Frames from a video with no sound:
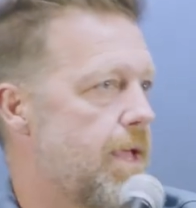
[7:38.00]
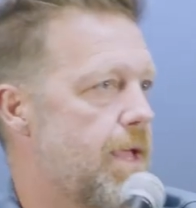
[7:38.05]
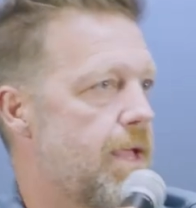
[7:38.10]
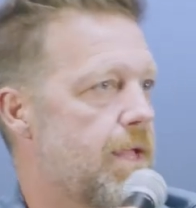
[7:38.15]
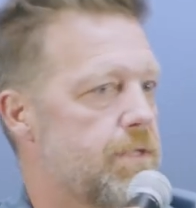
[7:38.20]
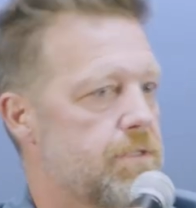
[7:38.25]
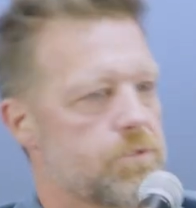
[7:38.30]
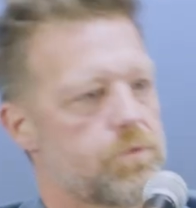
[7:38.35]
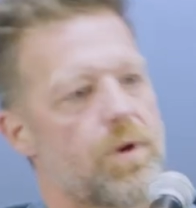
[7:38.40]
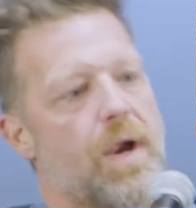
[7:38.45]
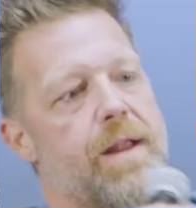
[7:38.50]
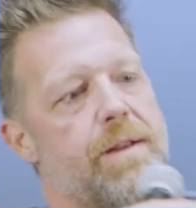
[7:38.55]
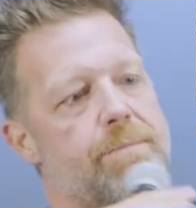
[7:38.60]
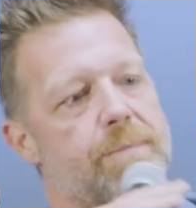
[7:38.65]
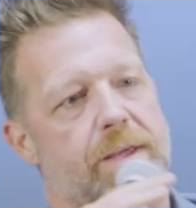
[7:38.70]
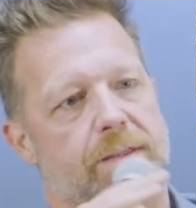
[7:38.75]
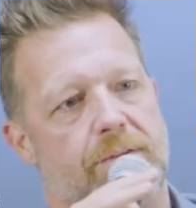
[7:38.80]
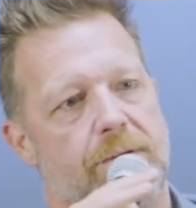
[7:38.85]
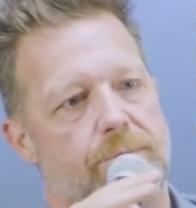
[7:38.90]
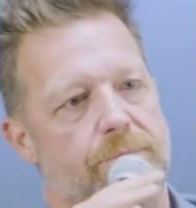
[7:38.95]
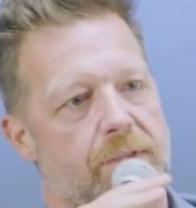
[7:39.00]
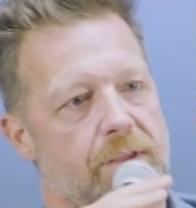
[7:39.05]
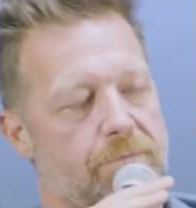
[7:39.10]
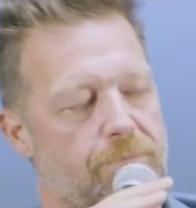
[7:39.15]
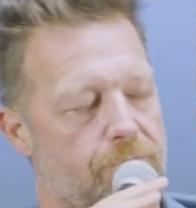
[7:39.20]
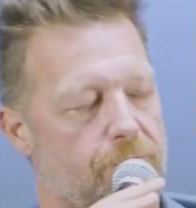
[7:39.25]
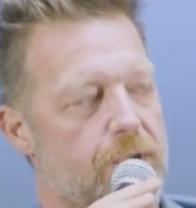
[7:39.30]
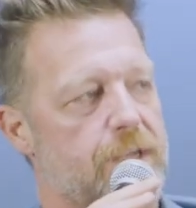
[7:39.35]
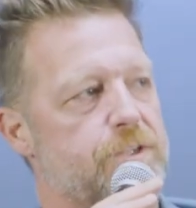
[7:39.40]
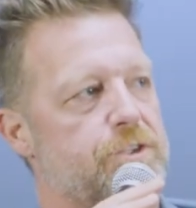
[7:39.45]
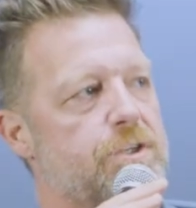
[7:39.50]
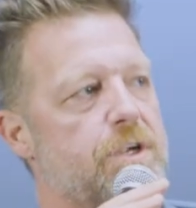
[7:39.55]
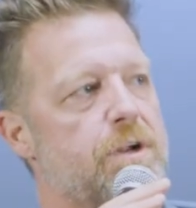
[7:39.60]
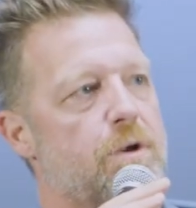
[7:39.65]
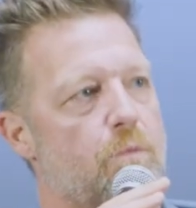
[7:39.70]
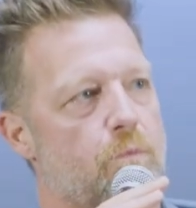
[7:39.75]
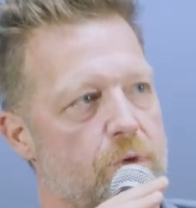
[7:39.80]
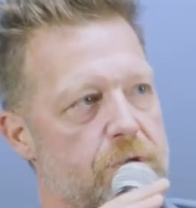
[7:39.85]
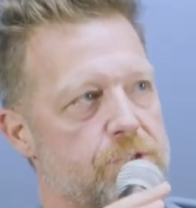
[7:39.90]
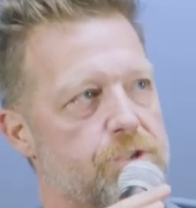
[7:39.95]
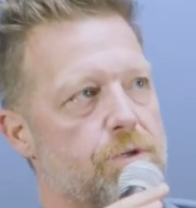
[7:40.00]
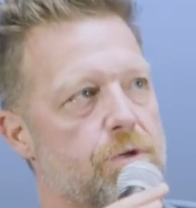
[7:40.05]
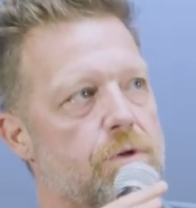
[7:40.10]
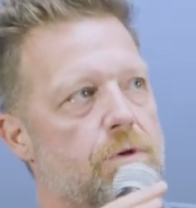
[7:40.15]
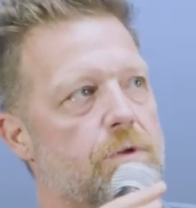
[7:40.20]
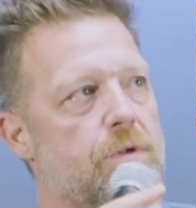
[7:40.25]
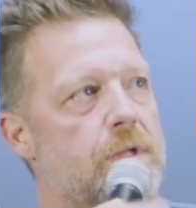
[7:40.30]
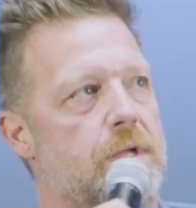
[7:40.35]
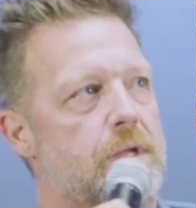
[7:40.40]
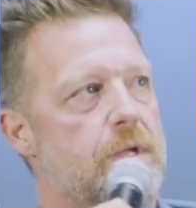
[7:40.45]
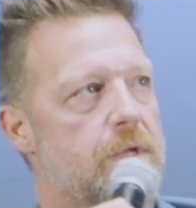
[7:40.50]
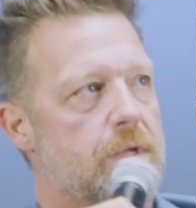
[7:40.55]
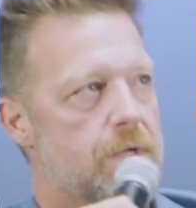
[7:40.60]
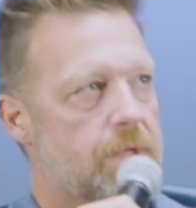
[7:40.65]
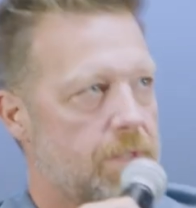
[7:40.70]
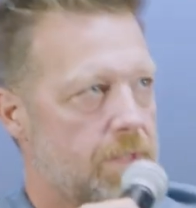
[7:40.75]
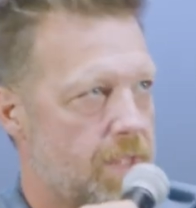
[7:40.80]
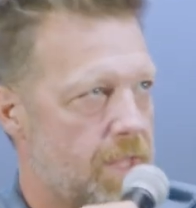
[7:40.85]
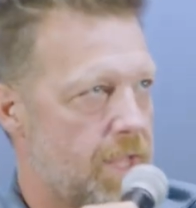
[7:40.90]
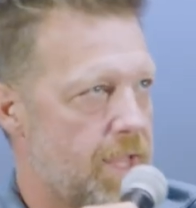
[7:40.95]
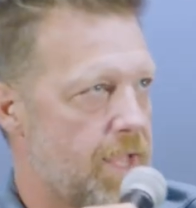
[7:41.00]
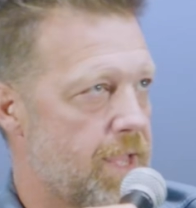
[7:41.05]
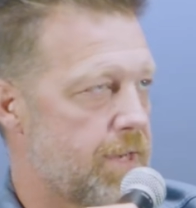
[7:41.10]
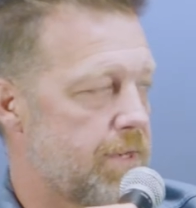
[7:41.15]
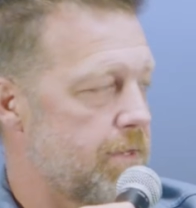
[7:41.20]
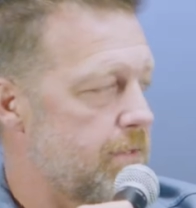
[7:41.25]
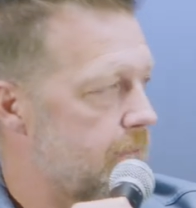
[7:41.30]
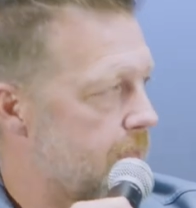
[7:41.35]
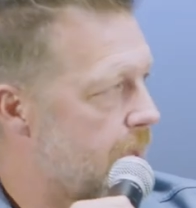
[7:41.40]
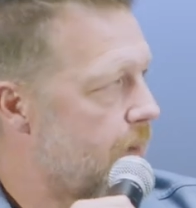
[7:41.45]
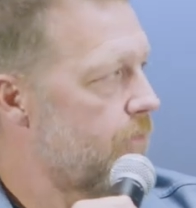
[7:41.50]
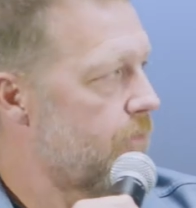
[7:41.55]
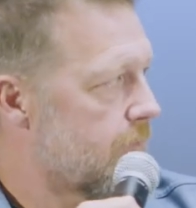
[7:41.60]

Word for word: and try to make something fresh and original, and that